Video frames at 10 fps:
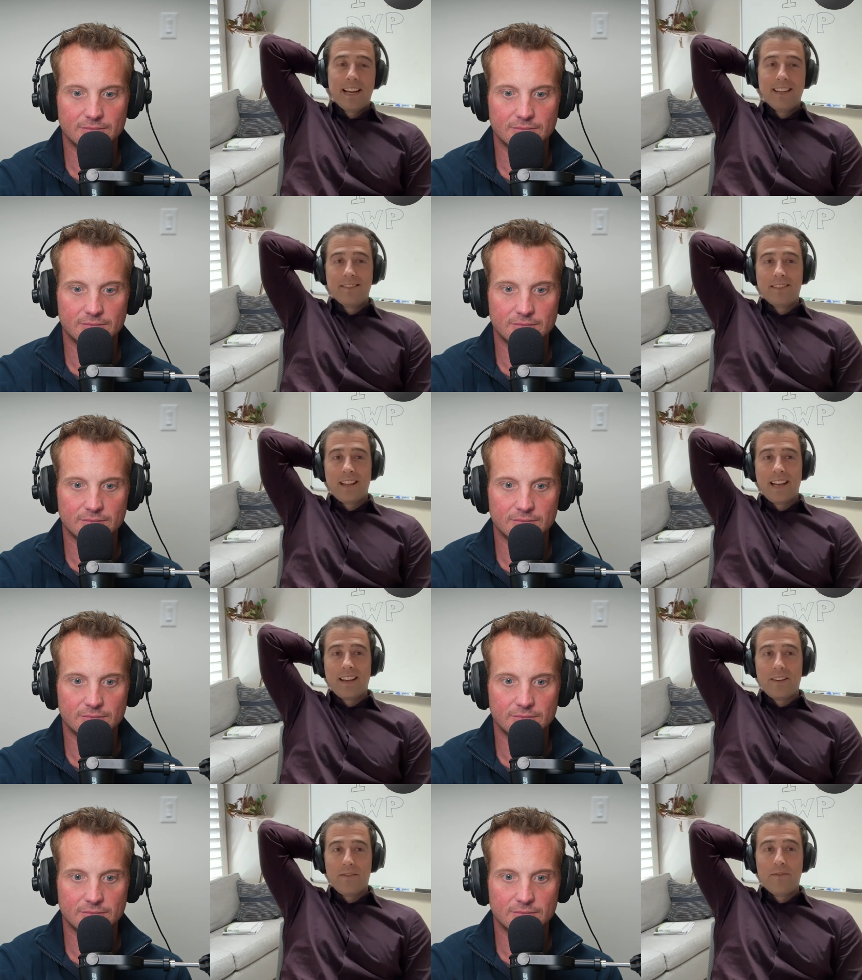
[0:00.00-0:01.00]
Speaker 1: that is
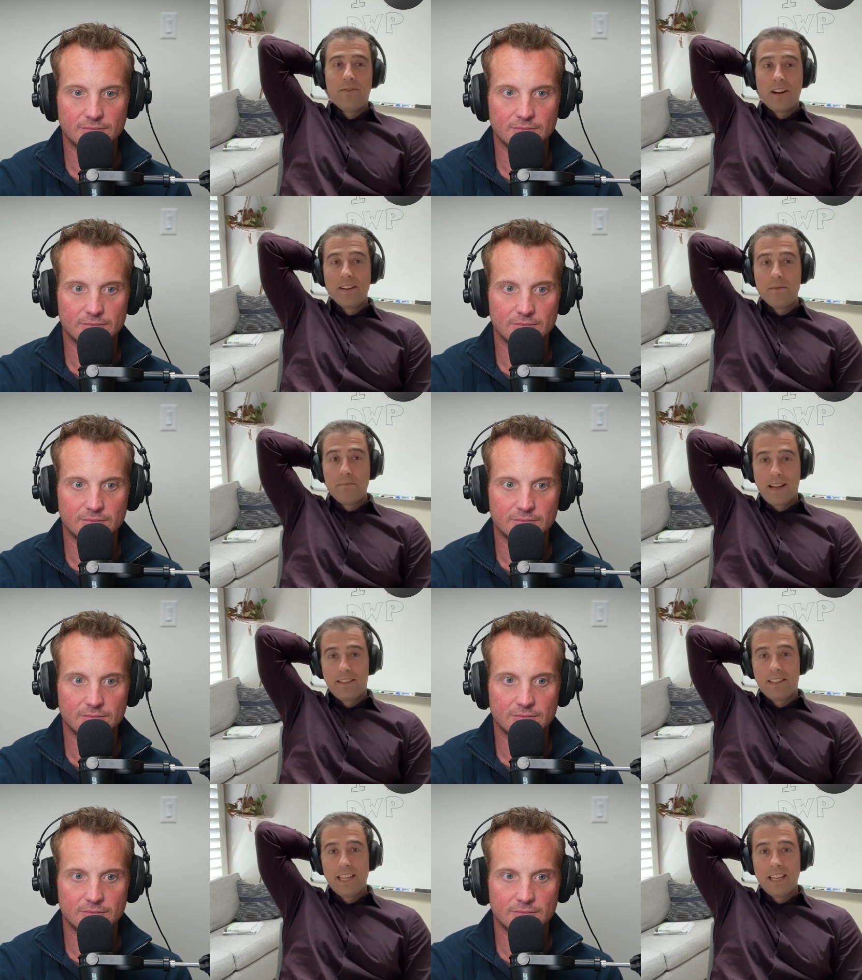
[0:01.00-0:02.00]
like
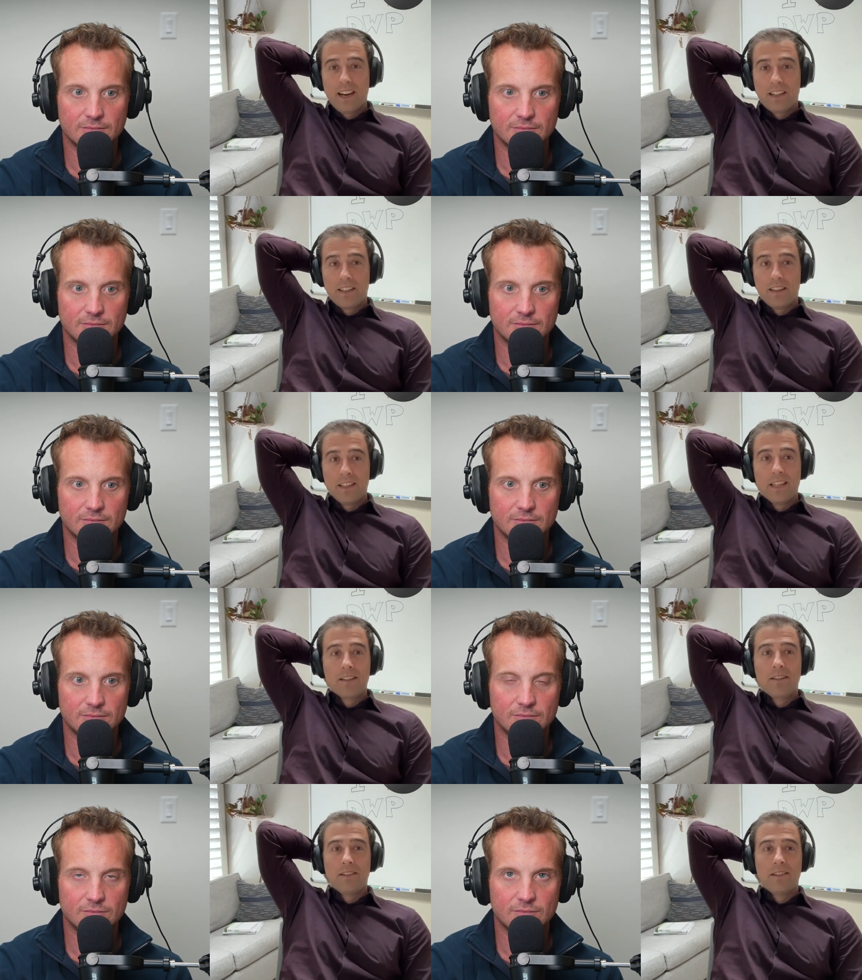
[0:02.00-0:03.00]
fundamentally a
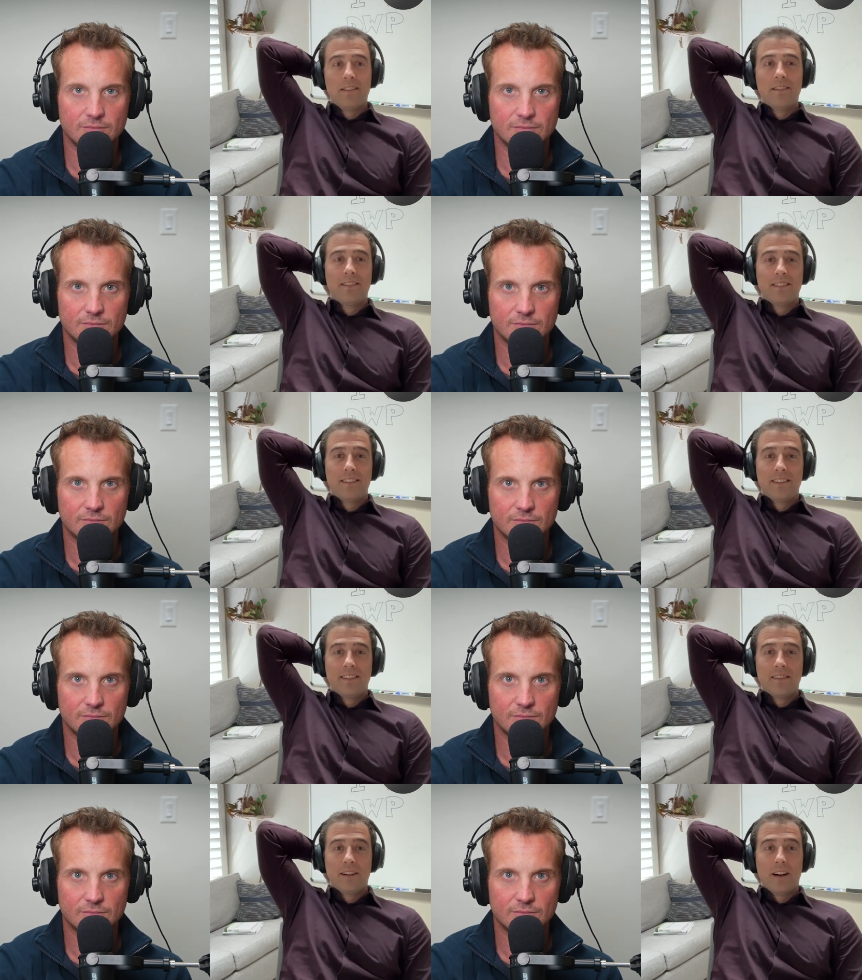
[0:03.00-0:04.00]
clinical
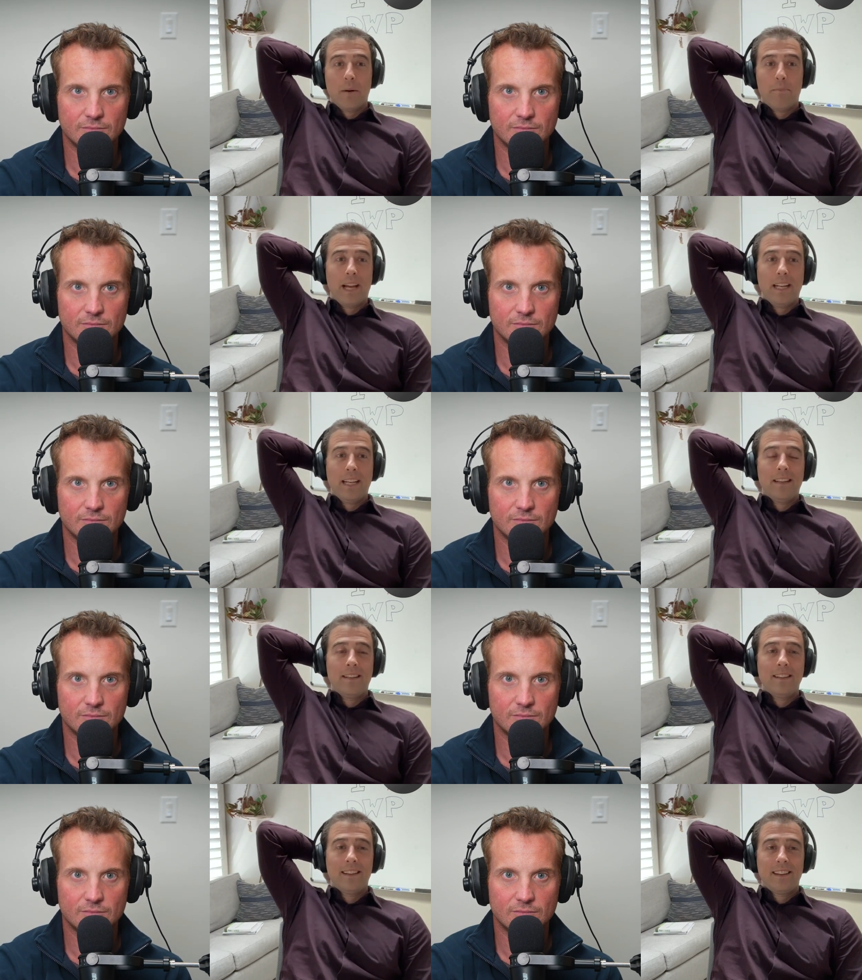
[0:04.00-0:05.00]

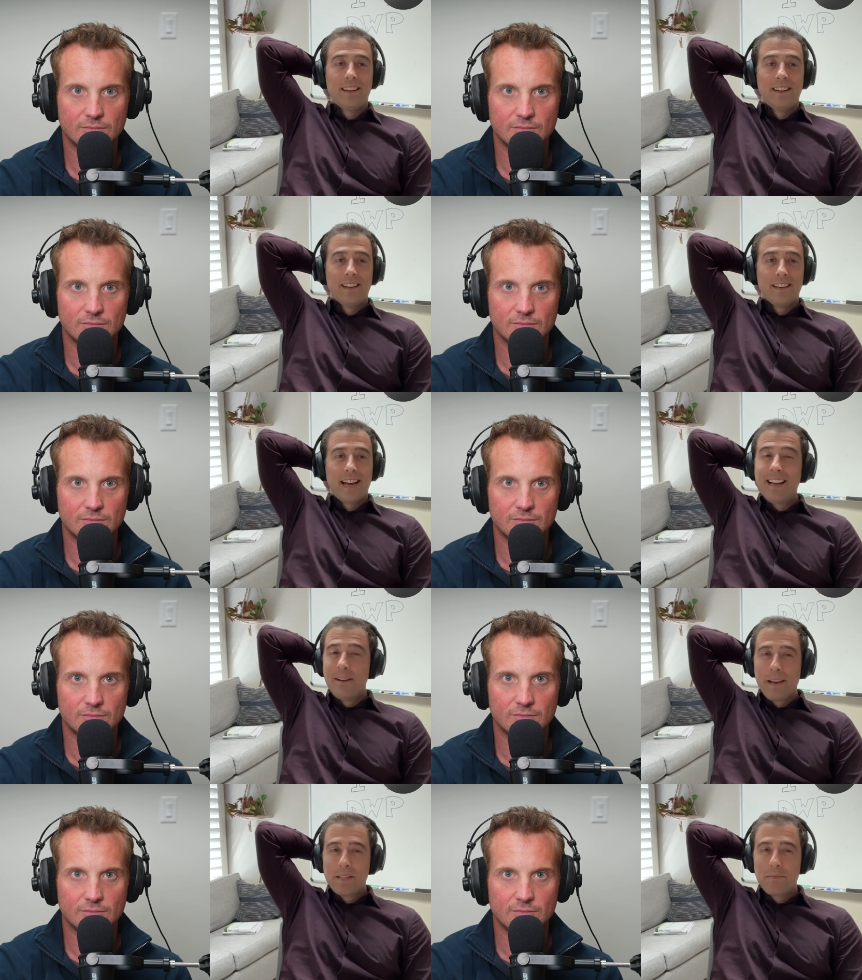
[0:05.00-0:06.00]
opinion kind of
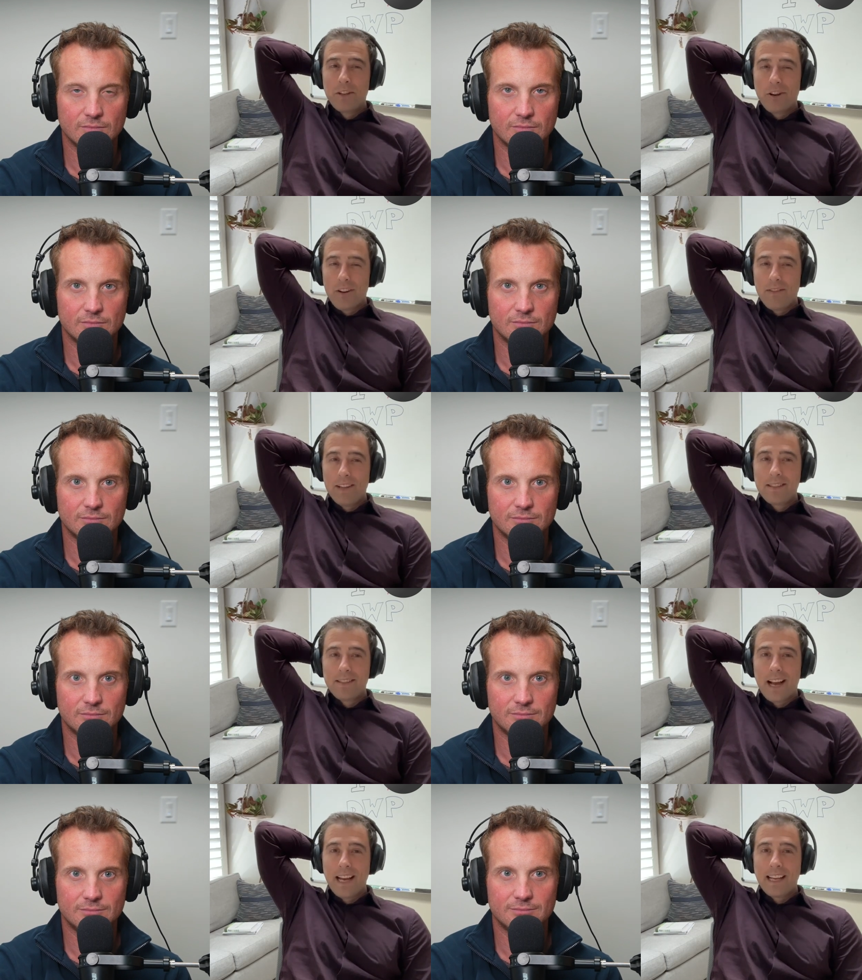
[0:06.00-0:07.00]
makes me nervous,
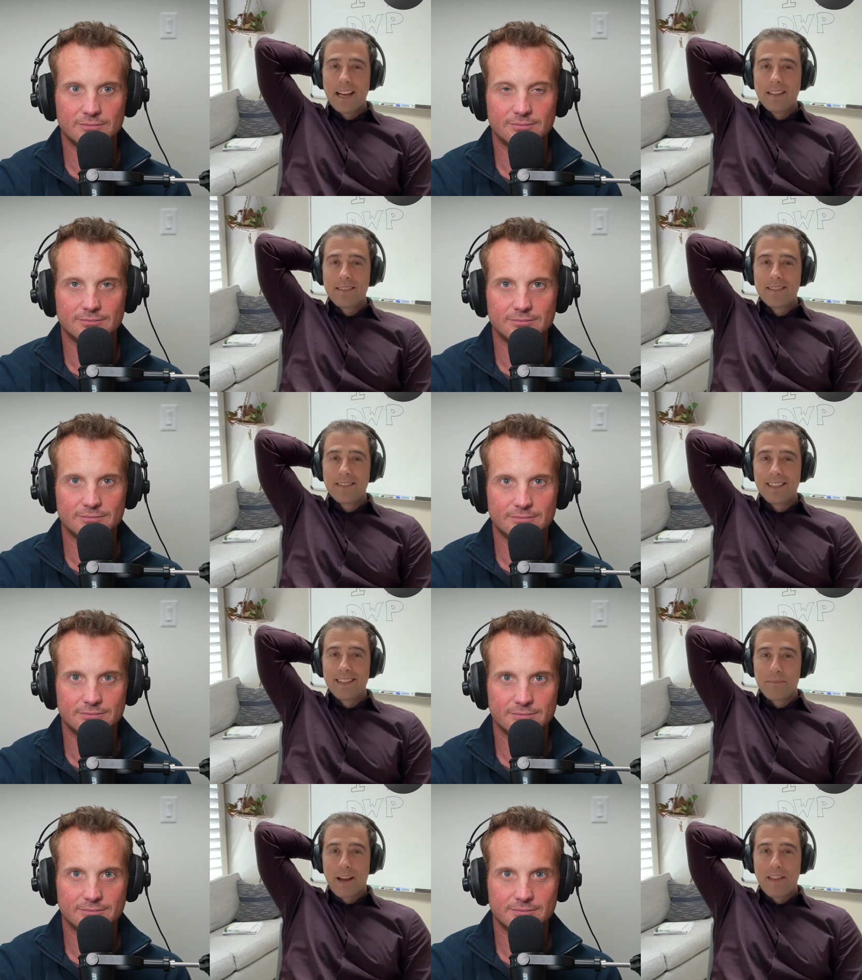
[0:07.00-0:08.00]
I guess,
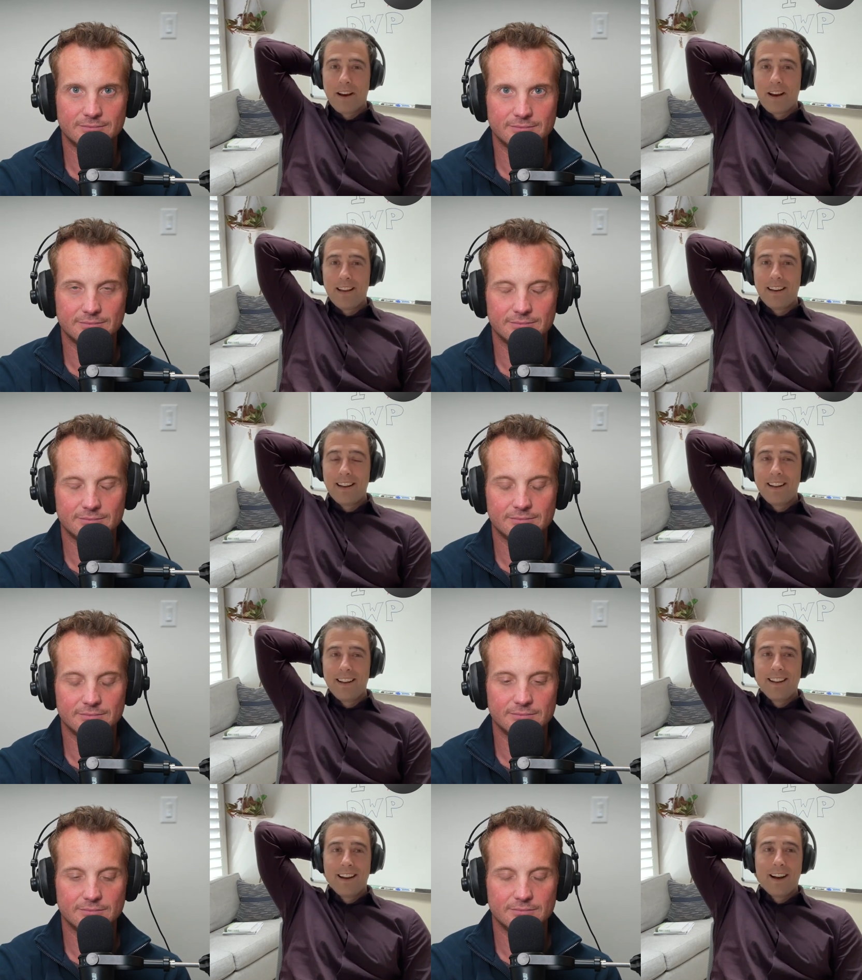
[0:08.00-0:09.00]
is my thought.
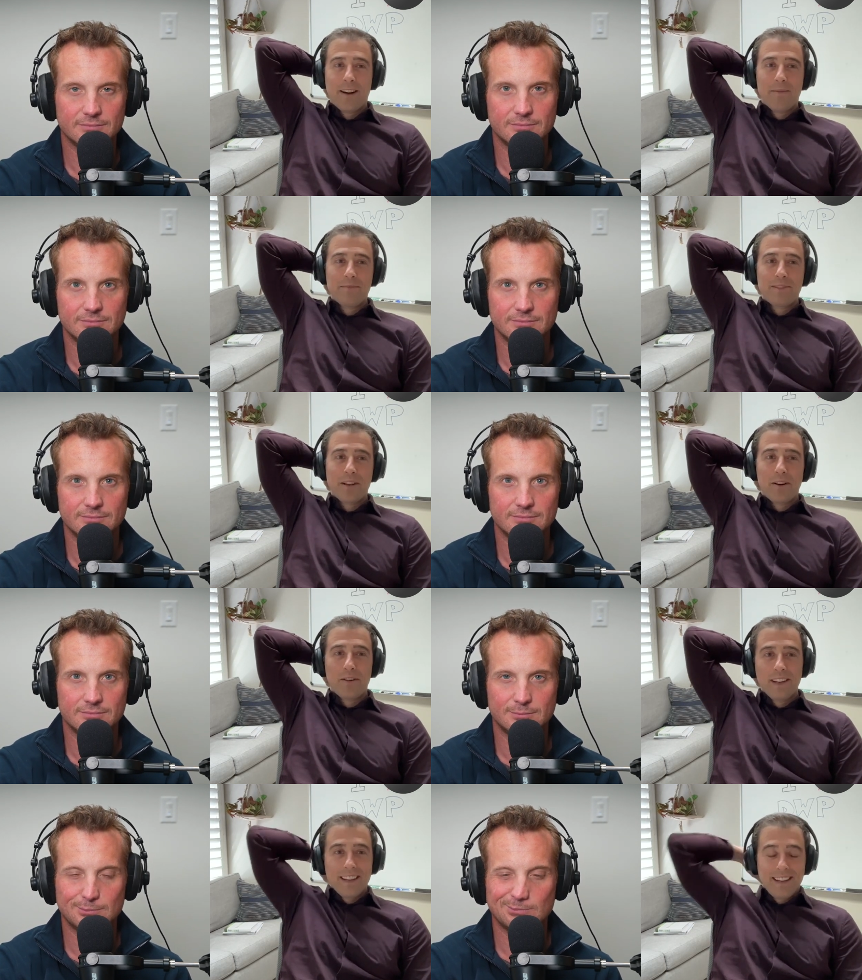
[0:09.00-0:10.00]
Um,
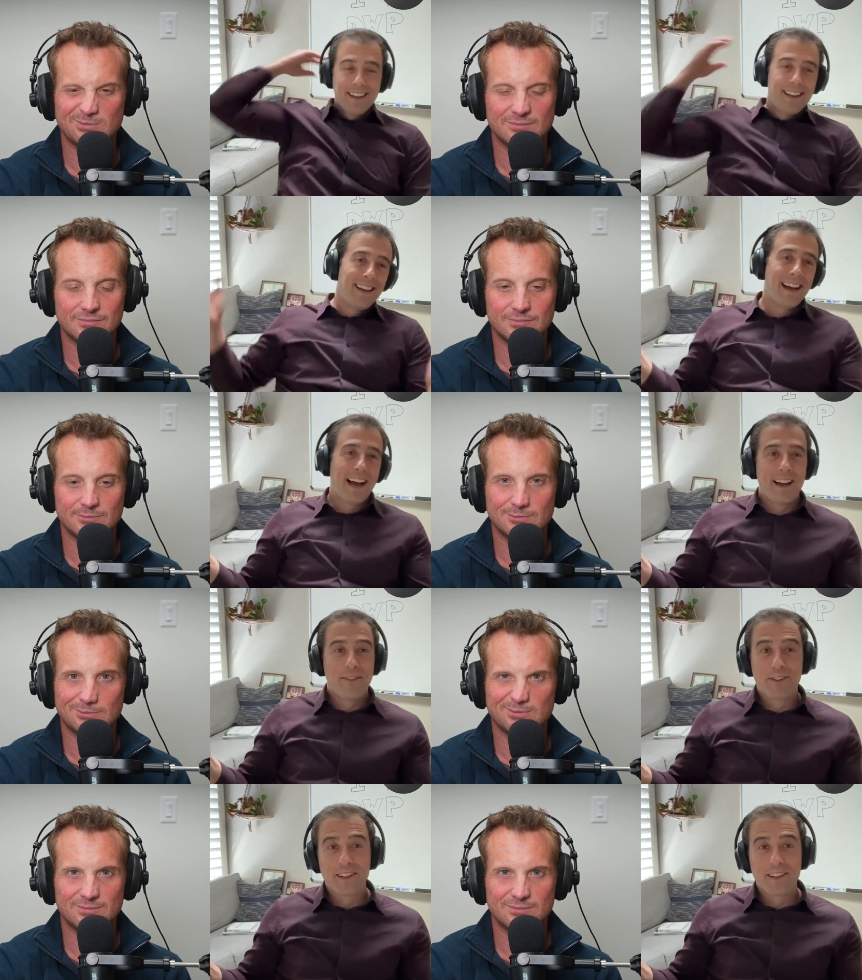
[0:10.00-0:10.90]
so if you're